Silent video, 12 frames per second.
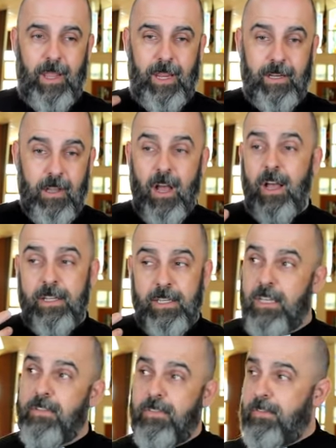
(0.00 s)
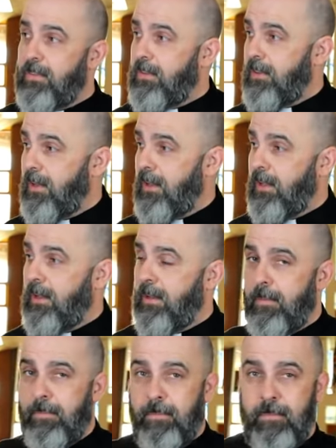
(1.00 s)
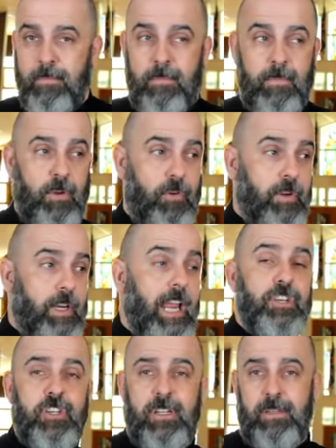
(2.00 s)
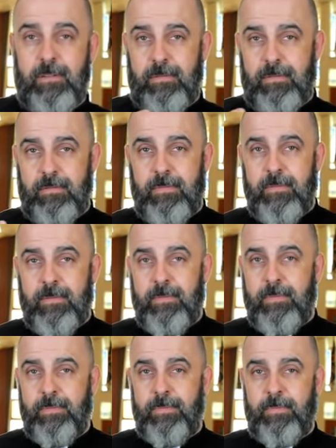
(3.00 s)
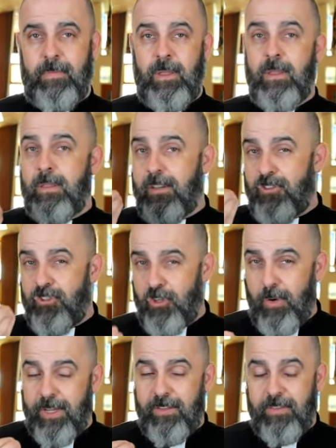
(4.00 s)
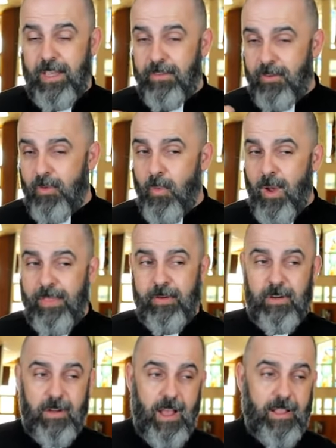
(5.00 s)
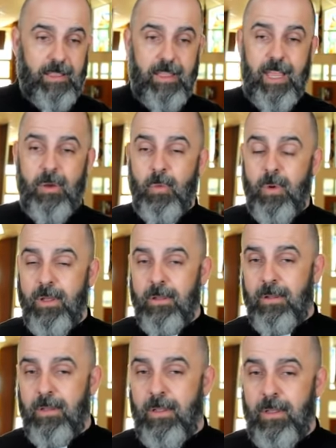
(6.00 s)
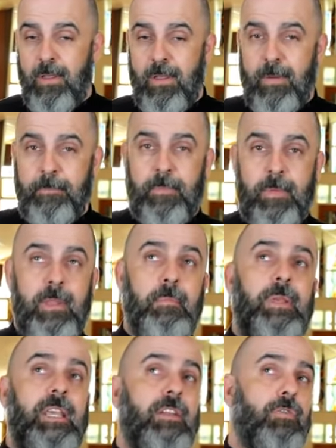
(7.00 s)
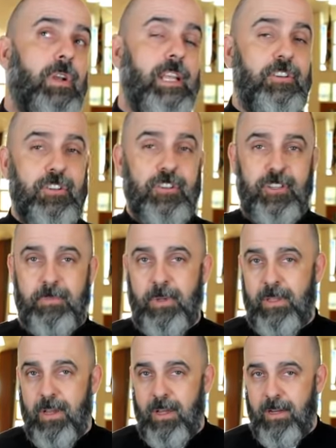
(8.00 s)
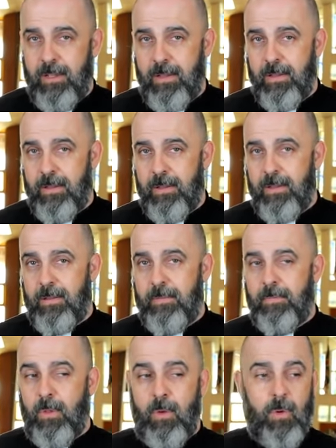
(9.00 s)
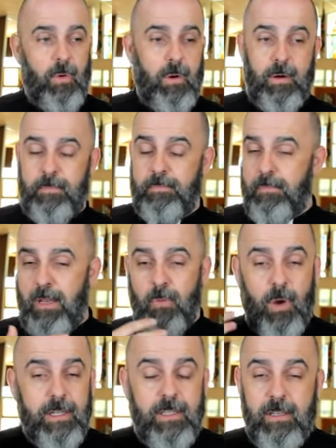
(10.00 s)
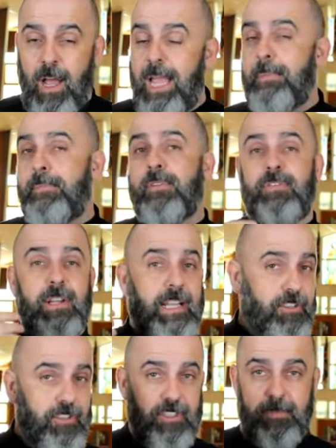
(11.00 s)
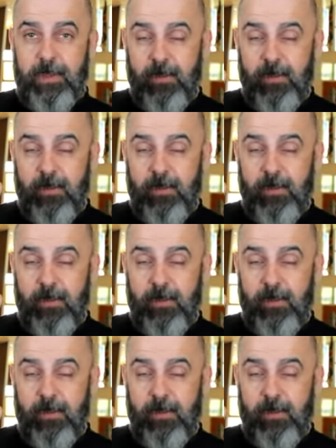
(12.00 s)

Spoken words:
and God gives creation the choice as to whether or not they will be in relationship with God, or in what type of relationship